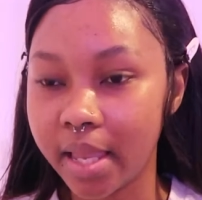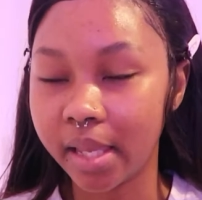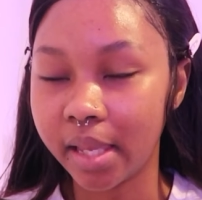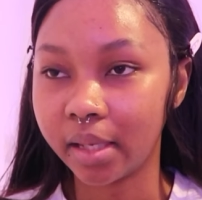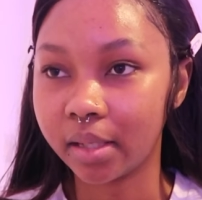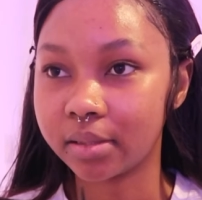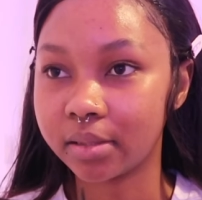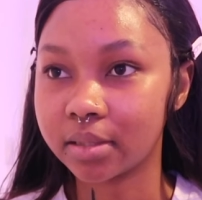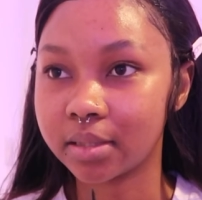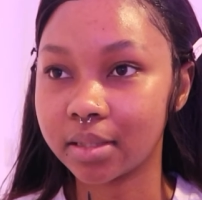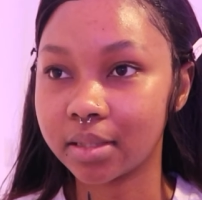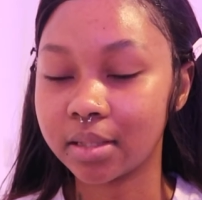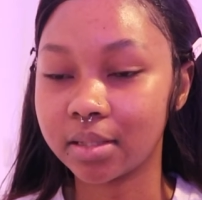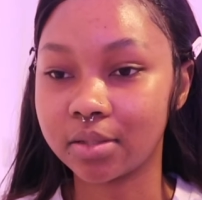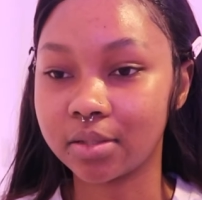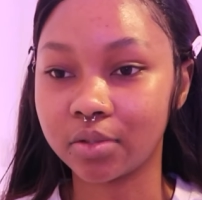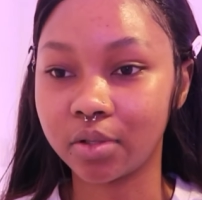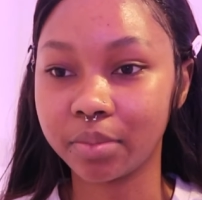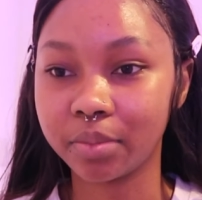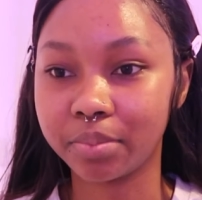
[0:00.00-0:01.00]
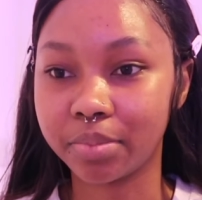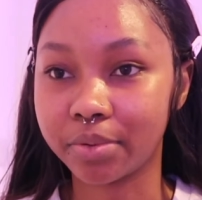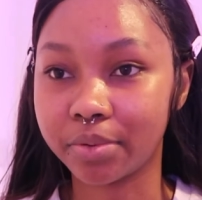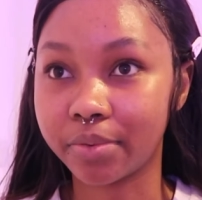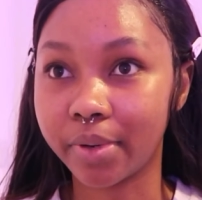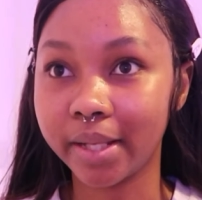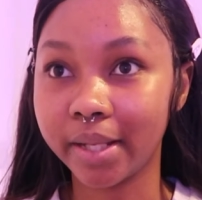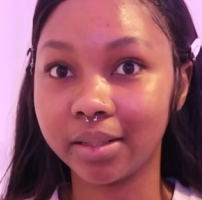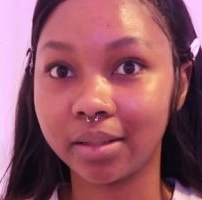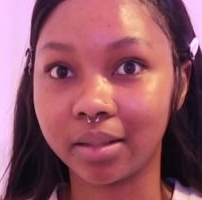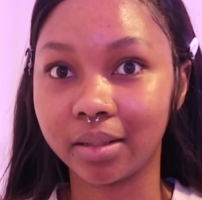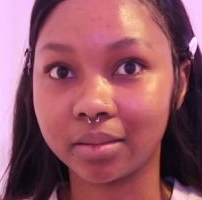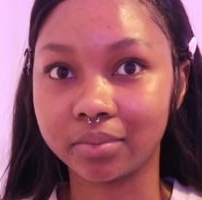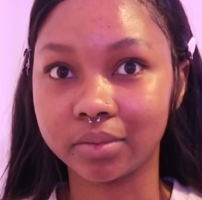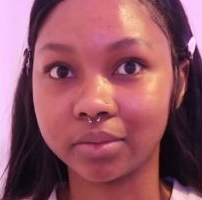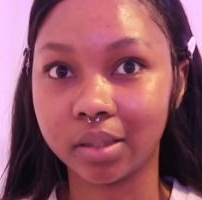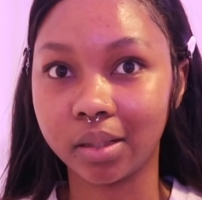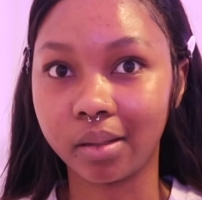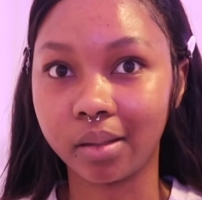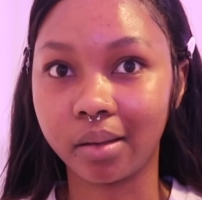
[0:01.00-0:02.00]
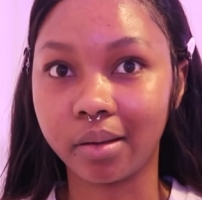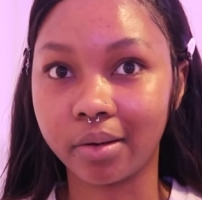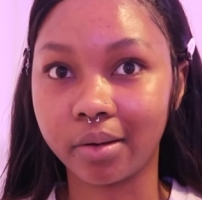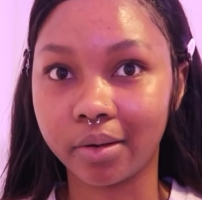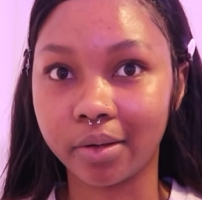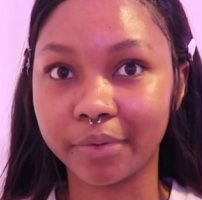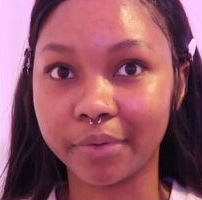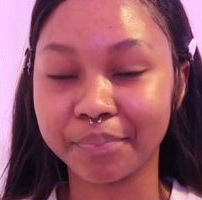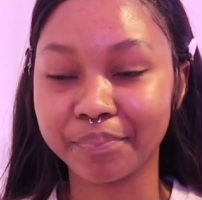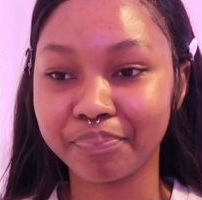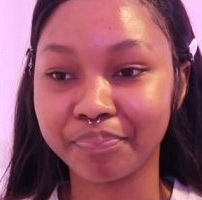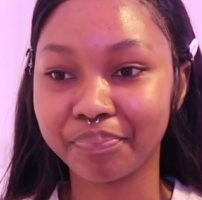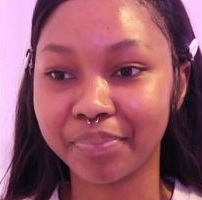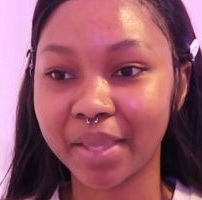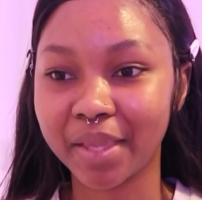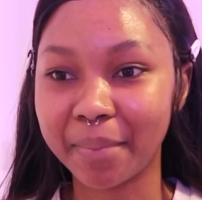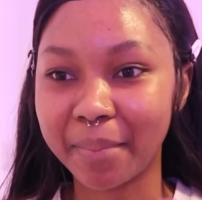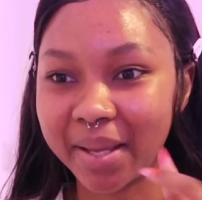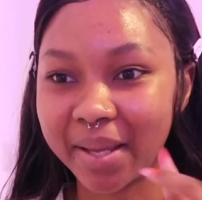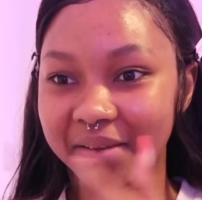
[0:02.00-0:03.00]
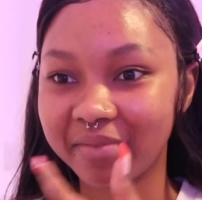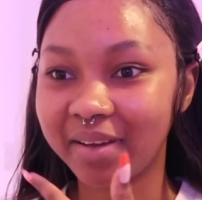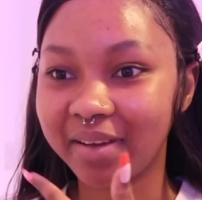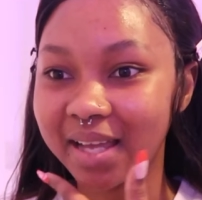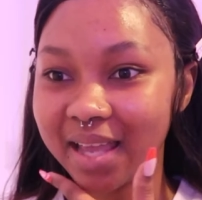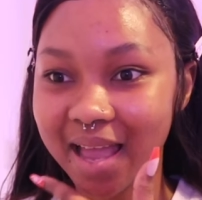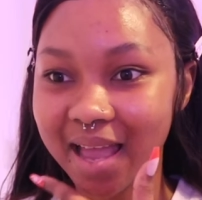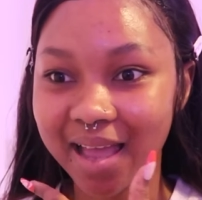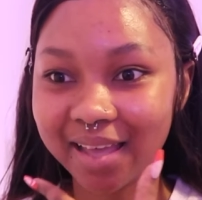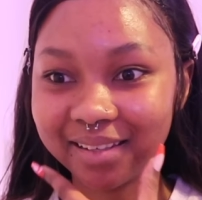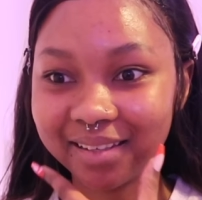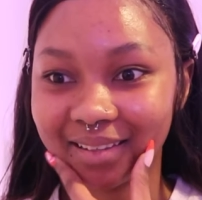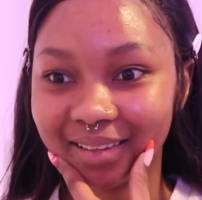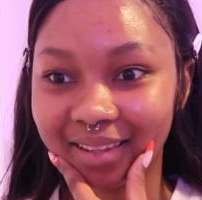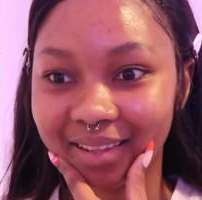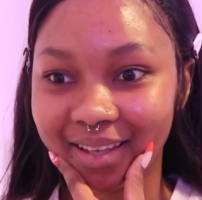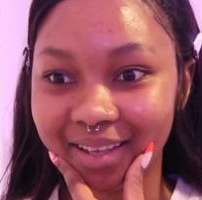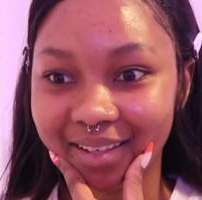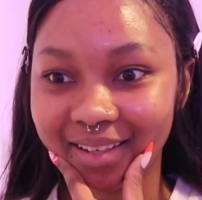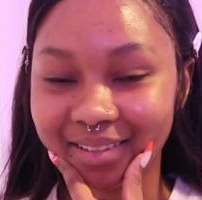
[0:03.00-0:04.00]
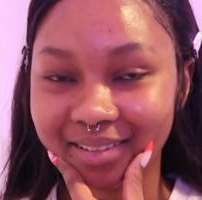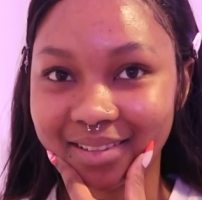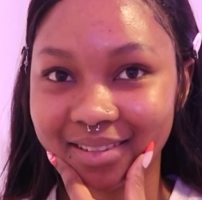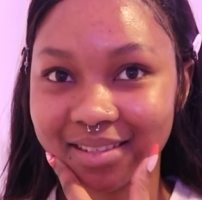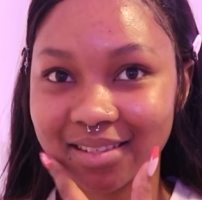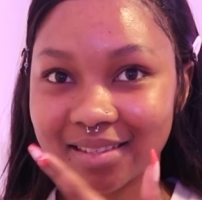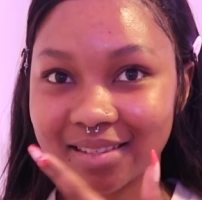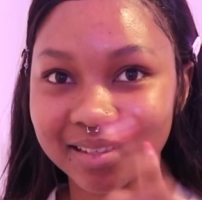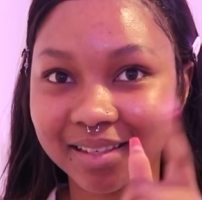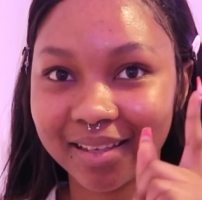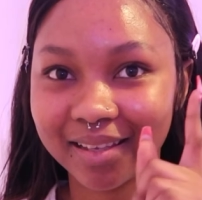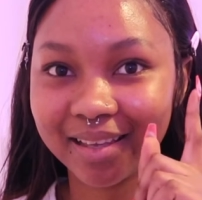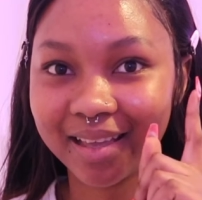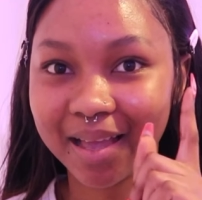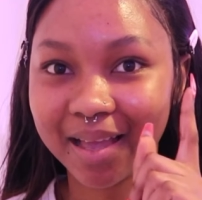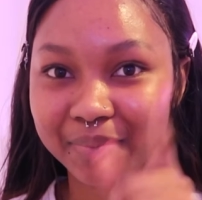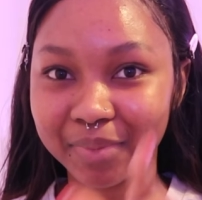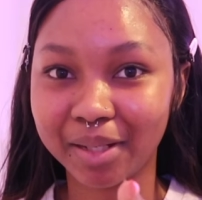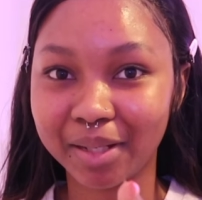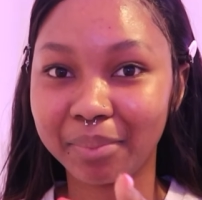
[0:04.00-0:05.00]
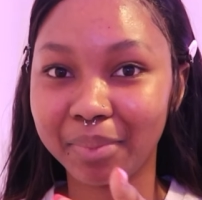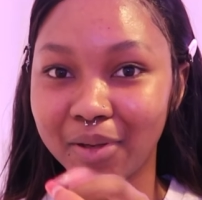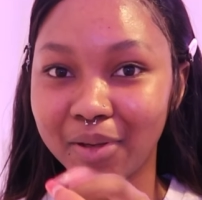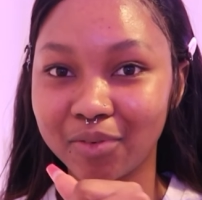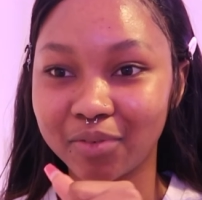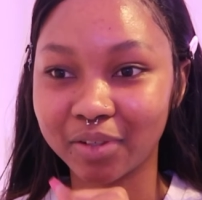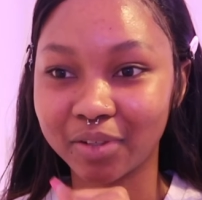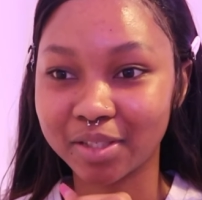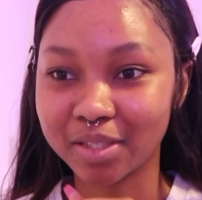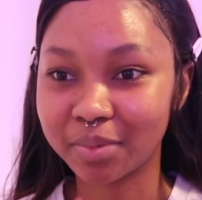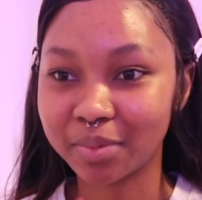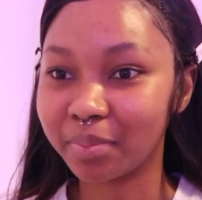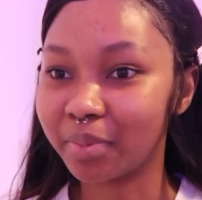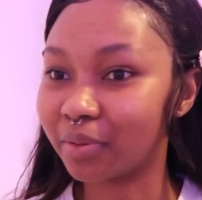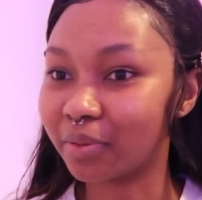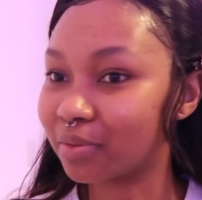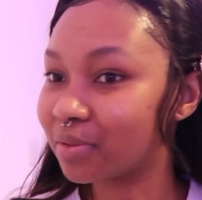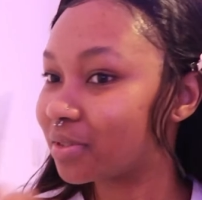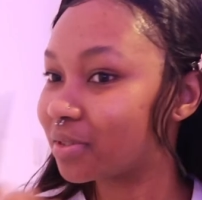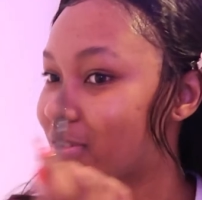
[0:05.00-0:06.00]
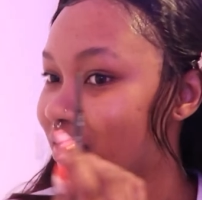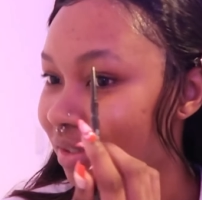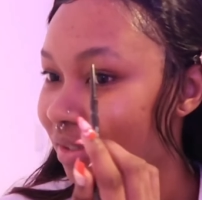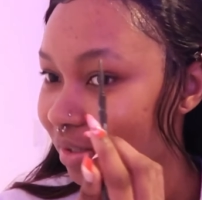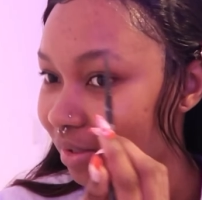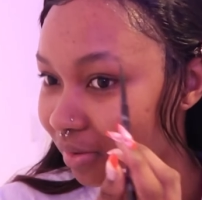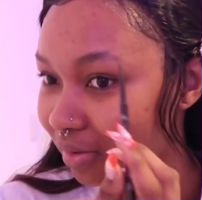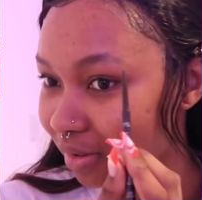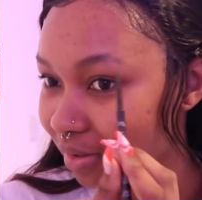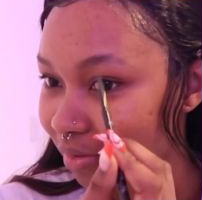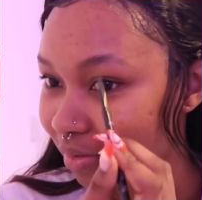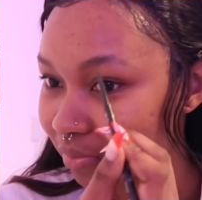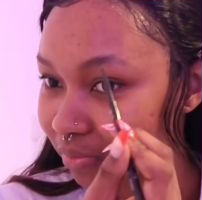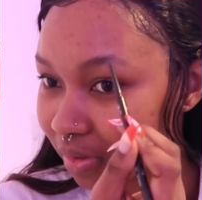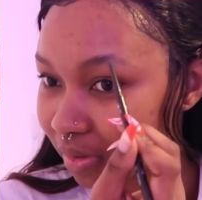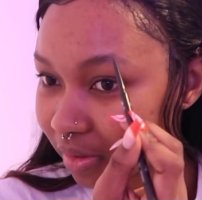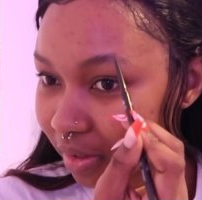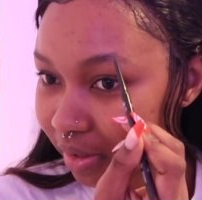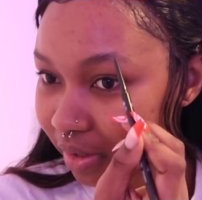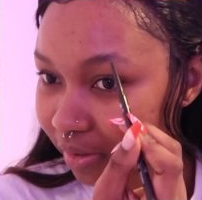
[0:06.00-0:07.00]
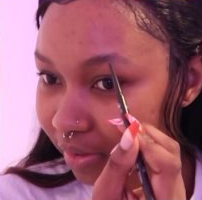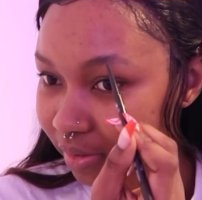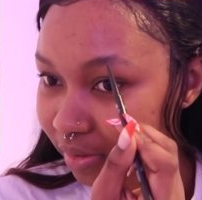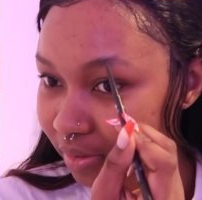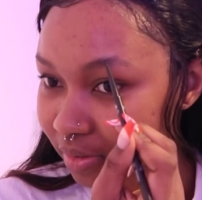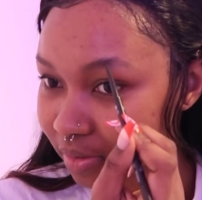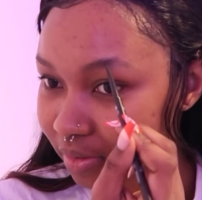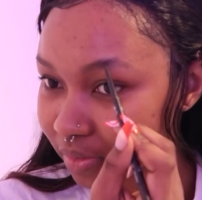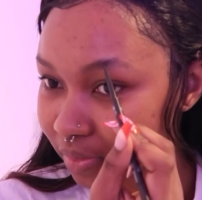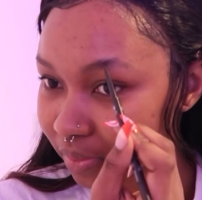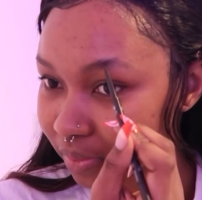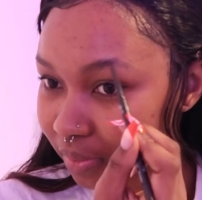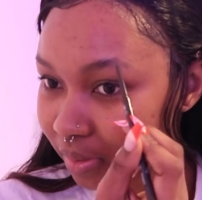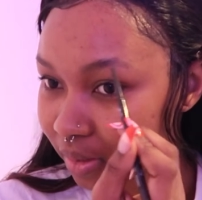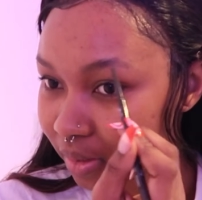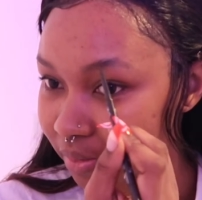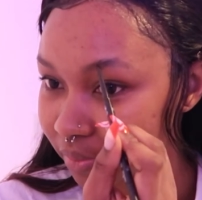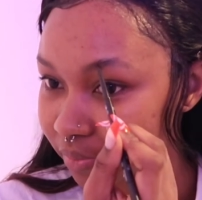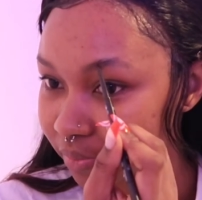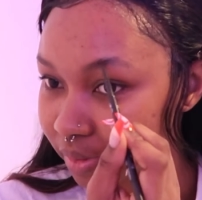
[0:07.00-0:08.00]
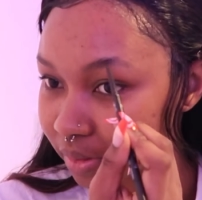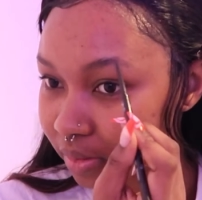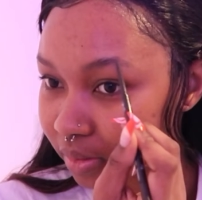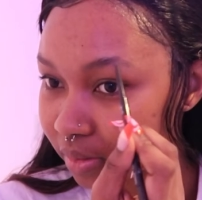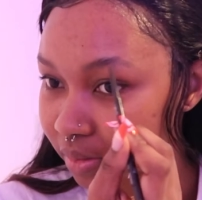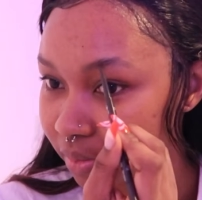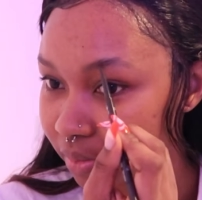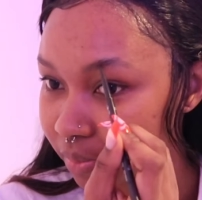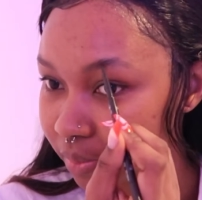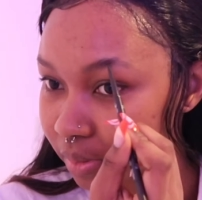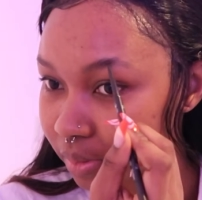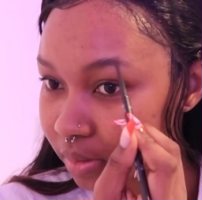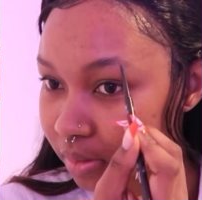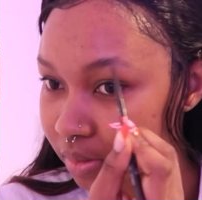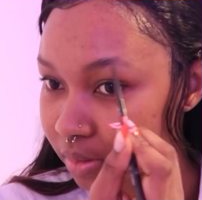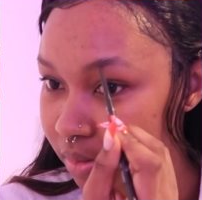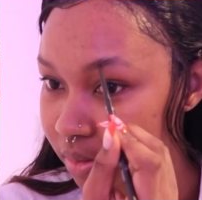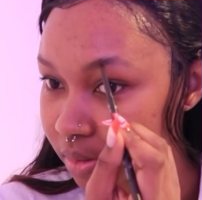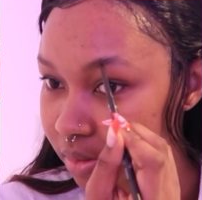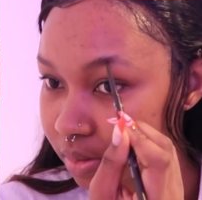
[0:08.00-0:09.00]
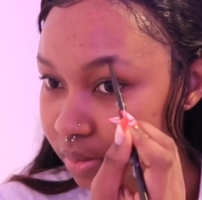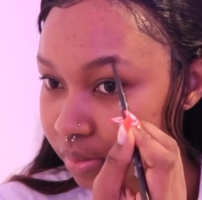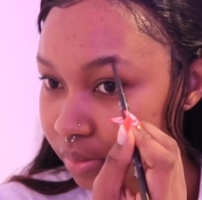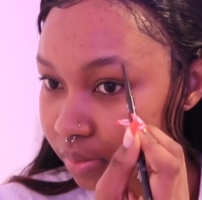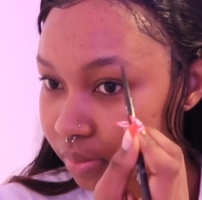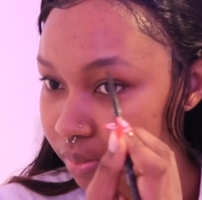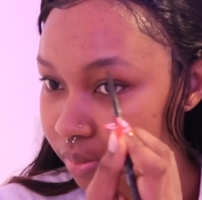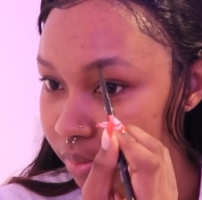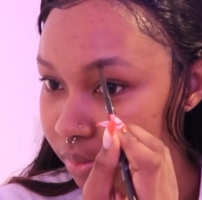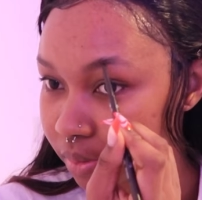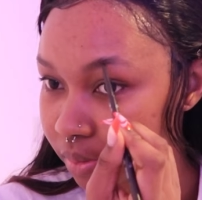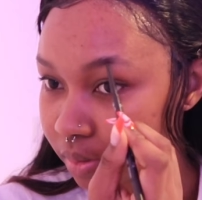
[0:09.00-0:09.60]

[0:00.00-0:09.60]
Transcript: It is not bright enough in here, but if I add a light, I'm gonna be overexposed over there, so I don't really know what to do.